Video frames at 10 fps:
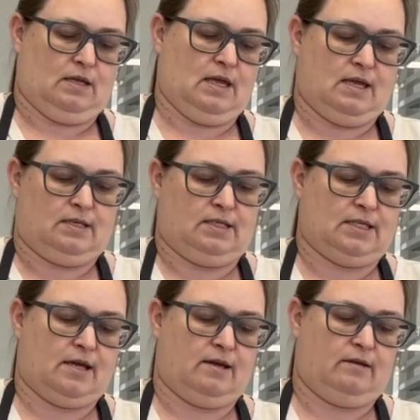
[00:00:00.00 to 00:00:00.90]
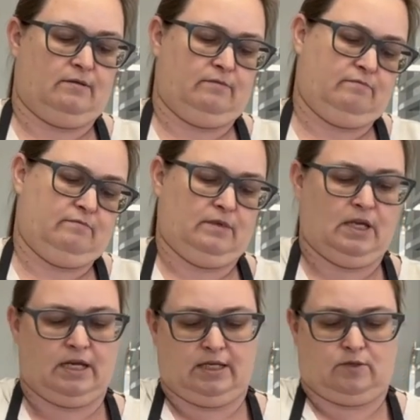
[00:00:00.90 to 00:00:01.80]
And
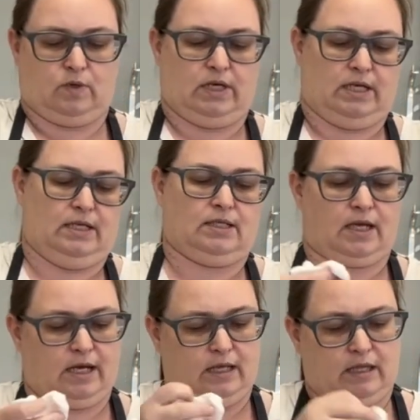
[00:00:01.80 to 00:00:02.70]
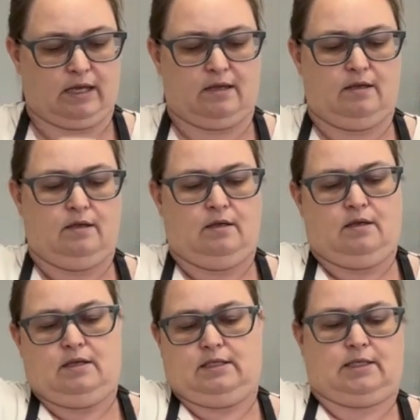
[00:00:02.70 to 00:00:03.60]
it is what it is, kind of thing.
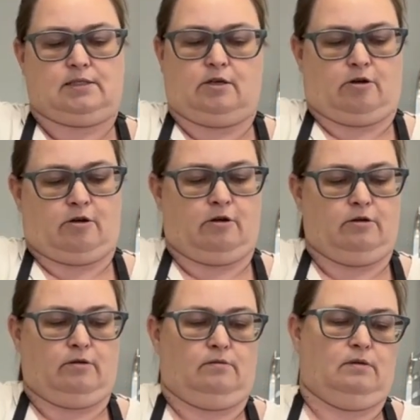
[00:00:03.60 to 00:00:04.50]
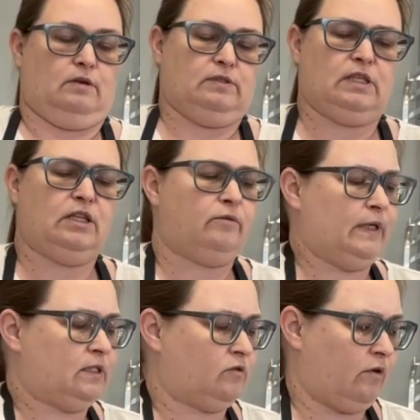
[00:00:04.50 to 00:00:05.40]
It doesn't hurt. It was a little
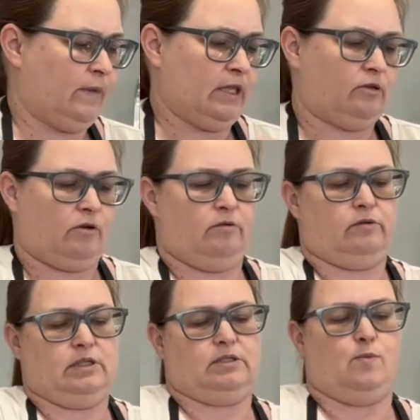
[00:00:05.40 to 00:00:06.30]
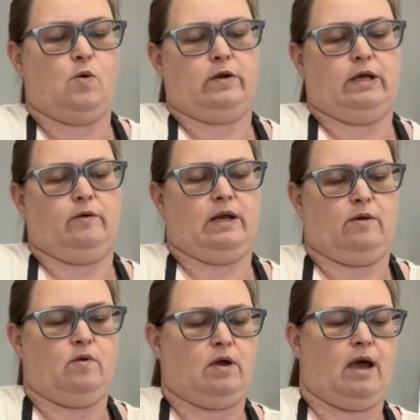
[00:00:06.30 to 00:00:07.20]
bit sore in my throat this morning when I
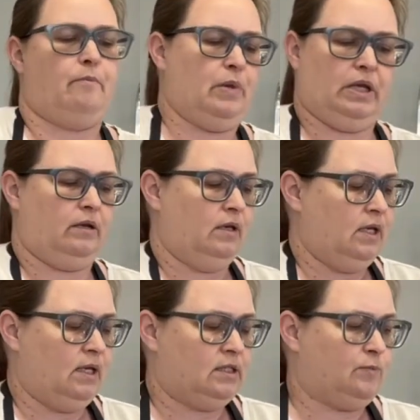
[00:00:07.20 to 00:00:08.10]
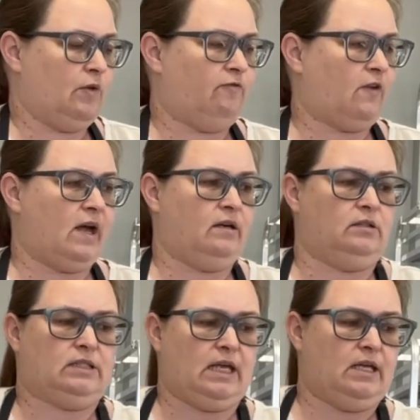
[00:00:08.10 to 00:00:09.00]
woke up, but it's been fine all
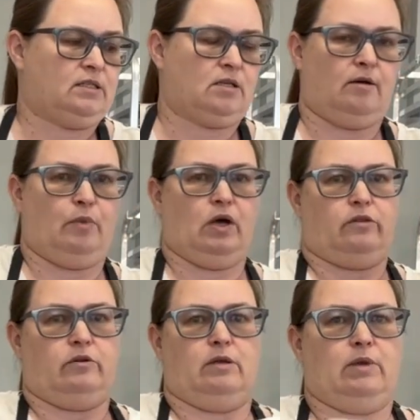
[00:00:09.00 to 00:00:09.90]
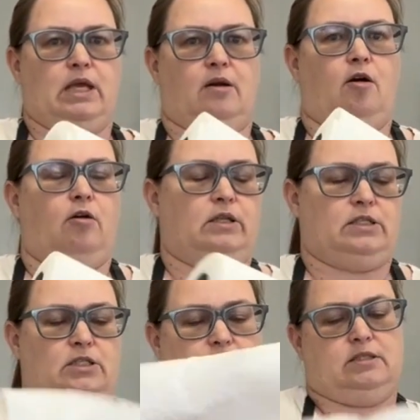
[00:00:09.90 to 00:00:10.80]
day. It's not bothering me at all.
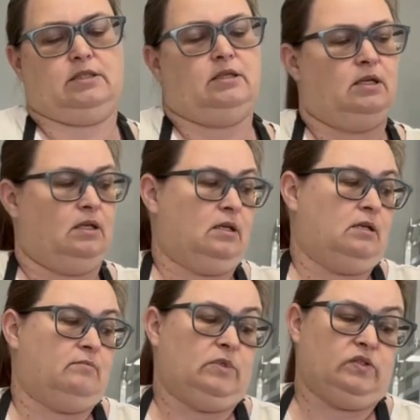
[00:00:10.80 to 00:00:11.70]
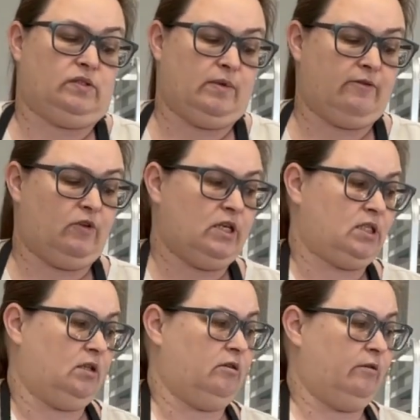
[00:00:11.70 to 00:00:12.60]
It's just losing my voice a
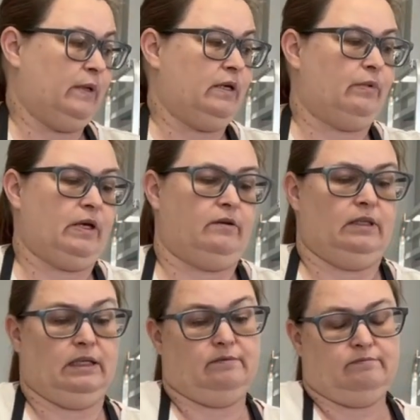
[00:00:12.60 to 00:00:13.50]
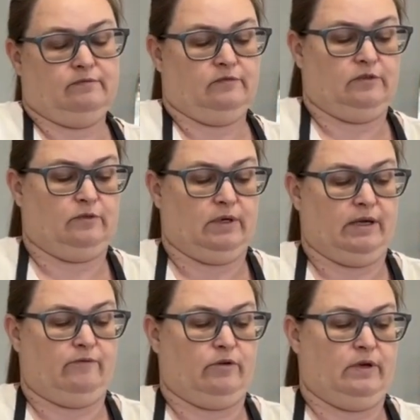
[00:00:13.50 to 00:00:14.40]
little bit, apparently, for
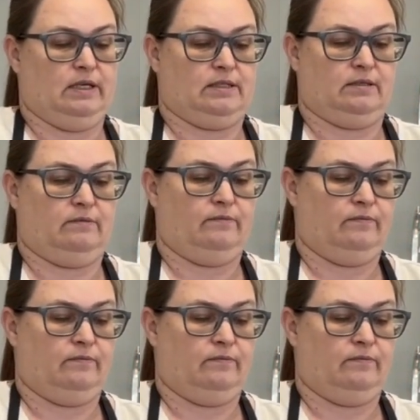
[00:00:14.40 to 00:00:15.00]
whatever reason.